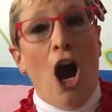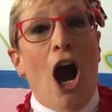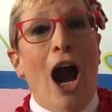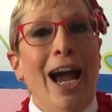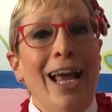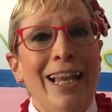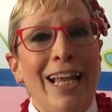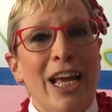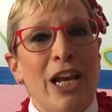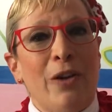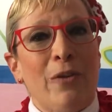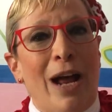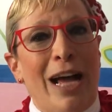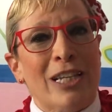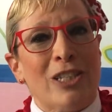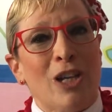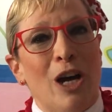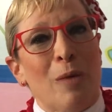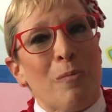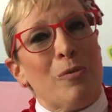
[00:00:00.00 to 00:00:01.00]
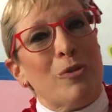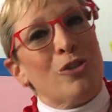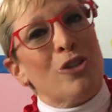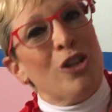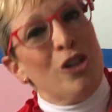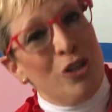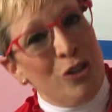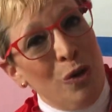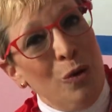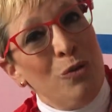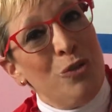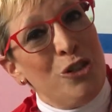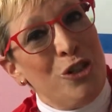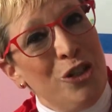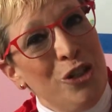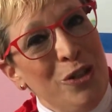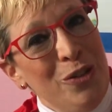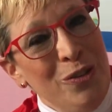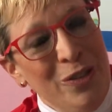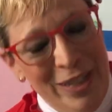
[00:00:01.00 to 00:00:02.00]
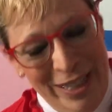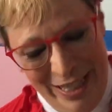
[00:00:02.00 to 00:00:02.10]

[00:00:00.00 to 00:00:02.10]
I like grasshoppers, don't you?